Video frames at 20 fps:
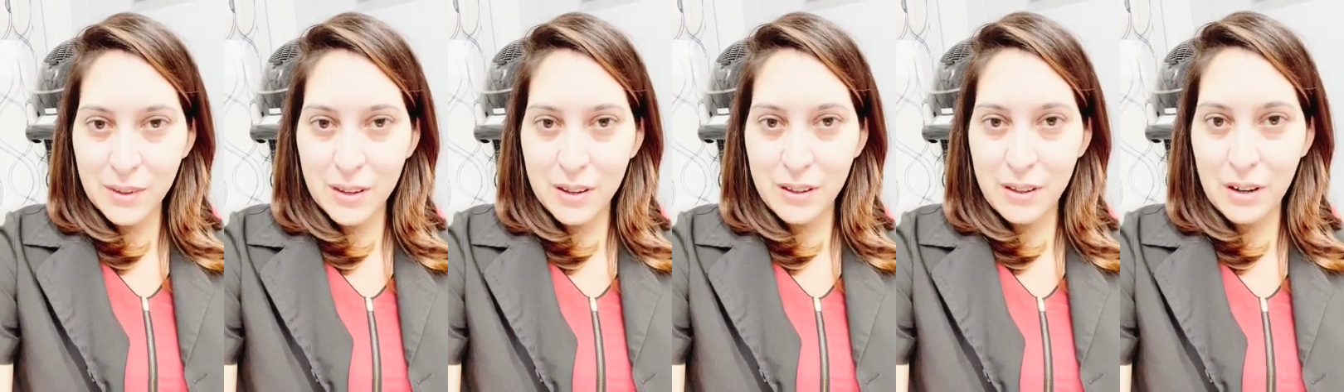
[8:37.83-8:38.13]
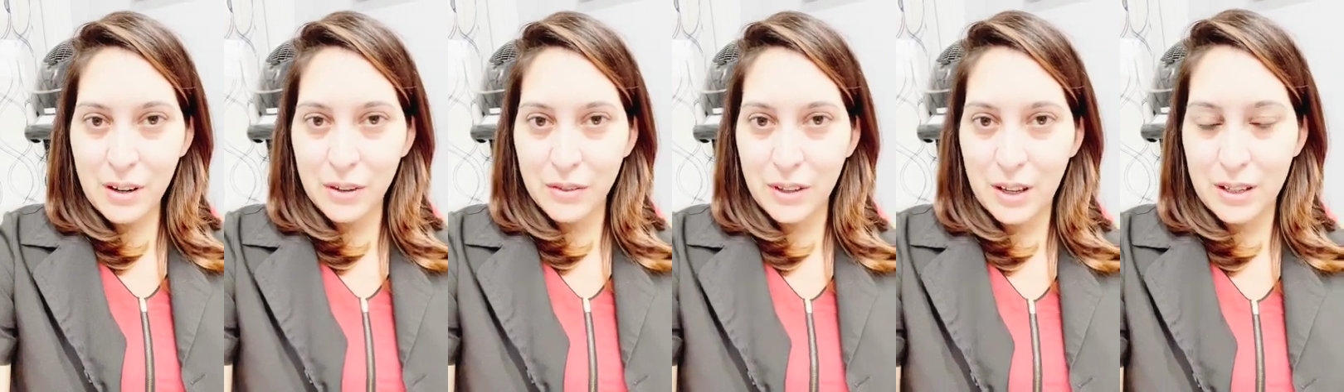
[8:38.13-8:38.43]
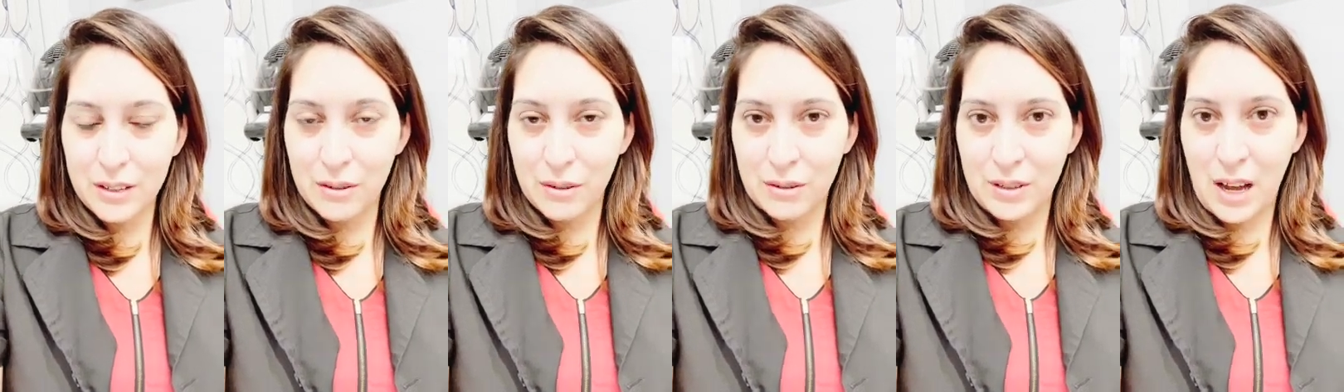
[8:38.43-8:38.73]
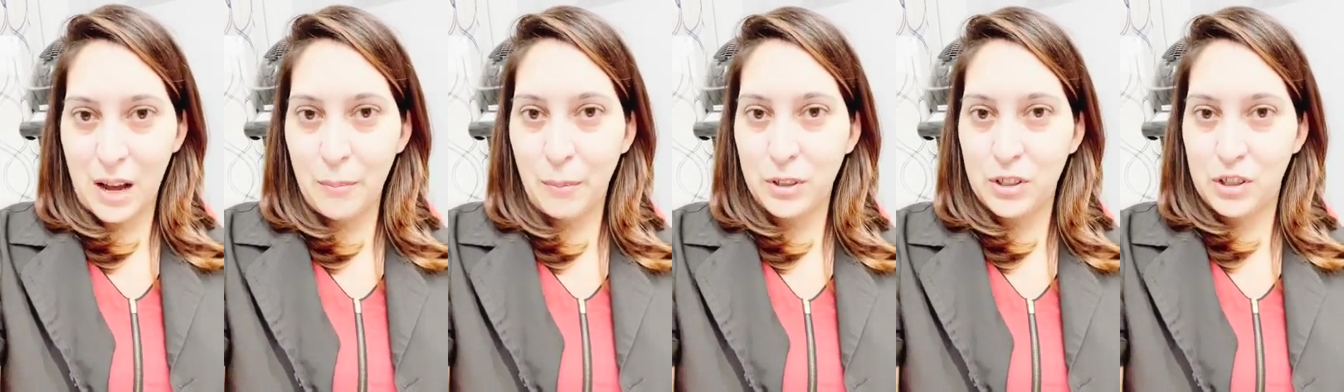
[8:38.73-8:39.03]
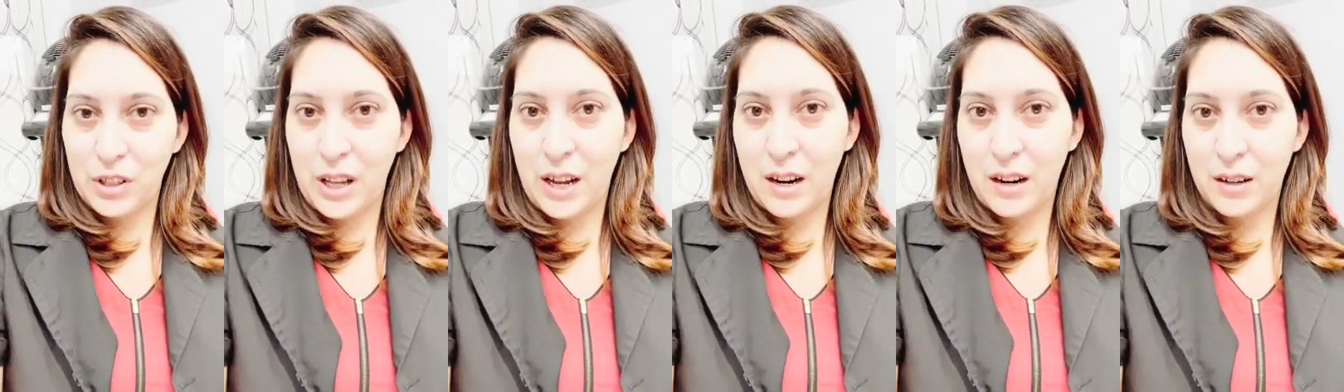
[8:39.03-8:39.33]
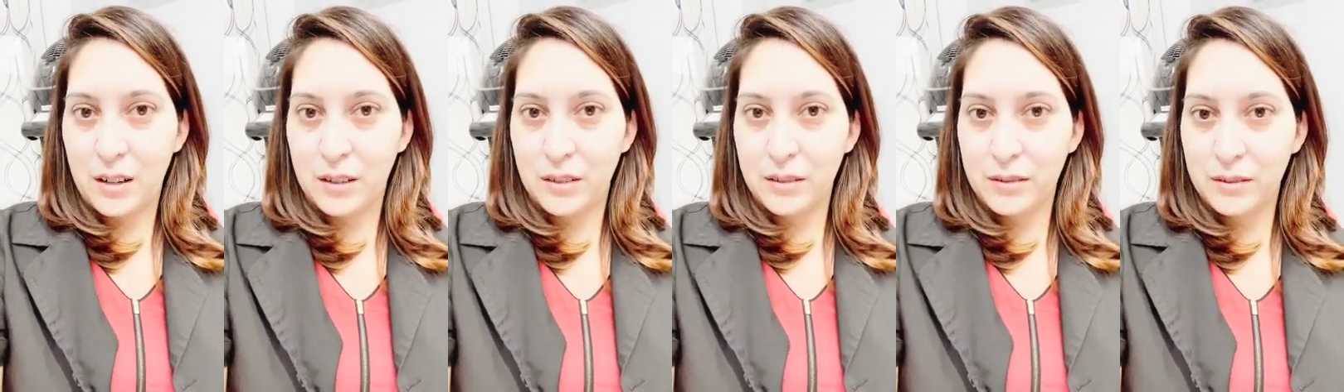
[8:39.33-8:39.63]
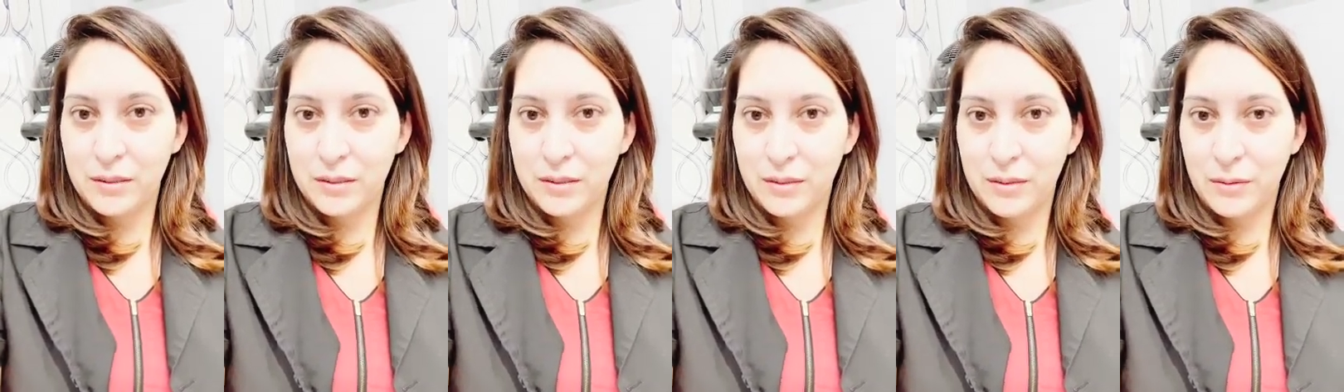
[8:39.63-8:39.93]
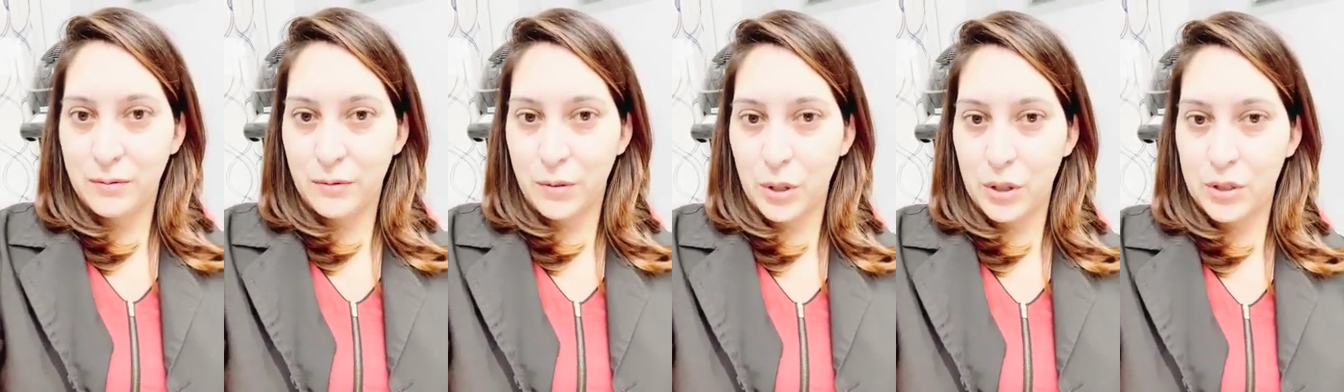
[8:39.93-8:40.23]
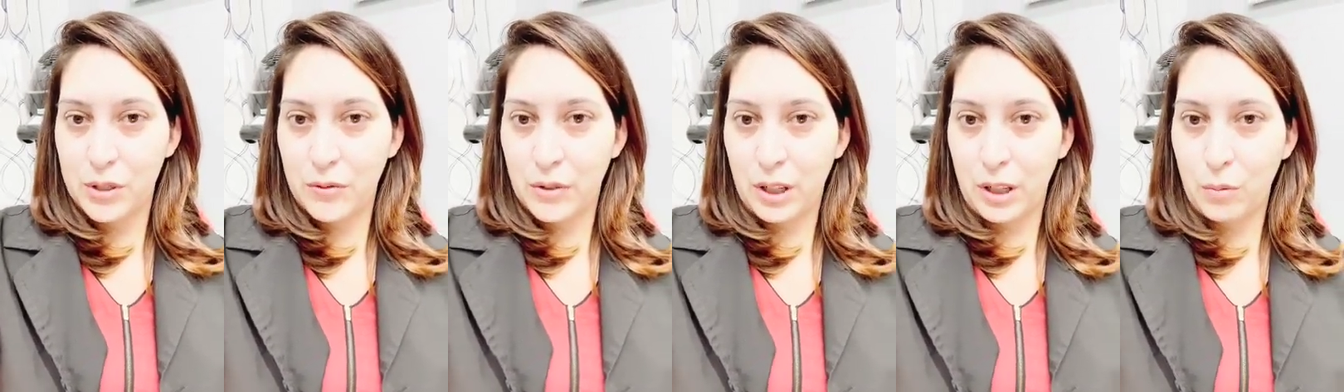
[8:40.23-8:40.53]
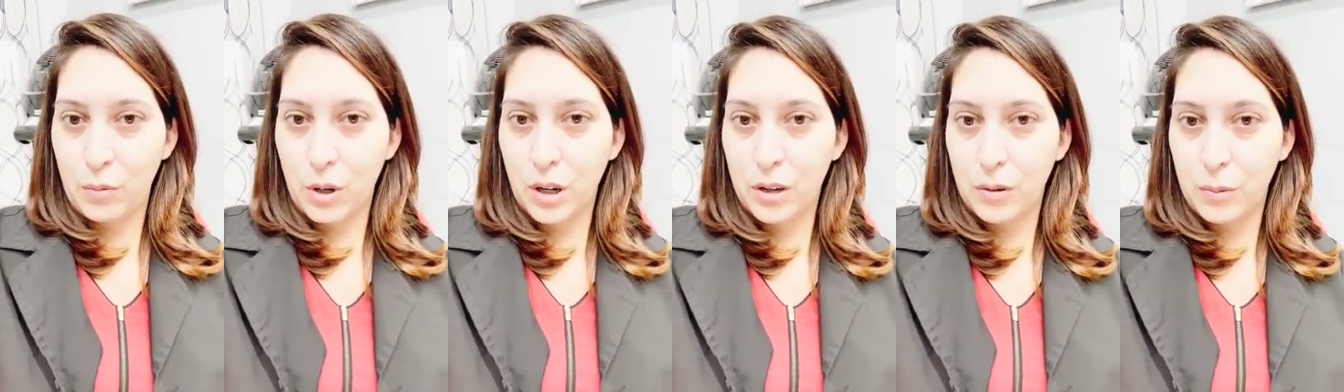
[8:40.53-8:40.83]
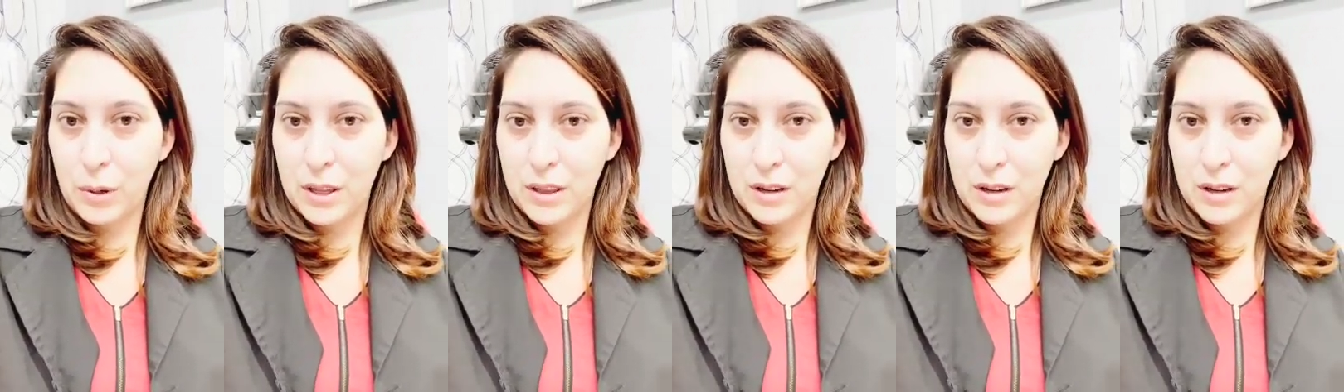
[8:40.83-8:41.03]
you know, there's not much there for it to really work with.